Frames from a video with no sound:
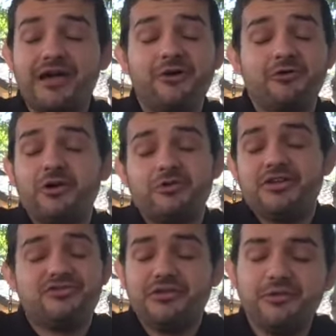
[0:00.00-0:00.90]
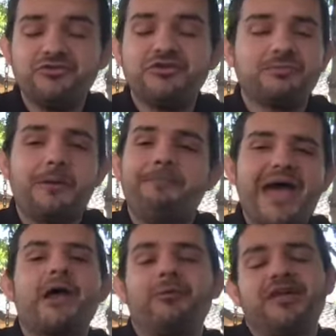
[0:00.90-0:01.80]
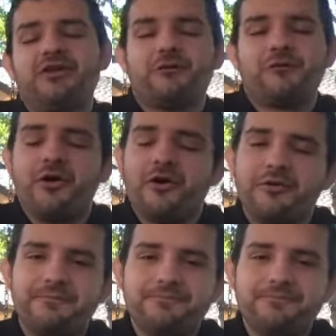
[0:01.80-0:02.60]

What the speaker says: I don't know. It was just a bad weekend overall.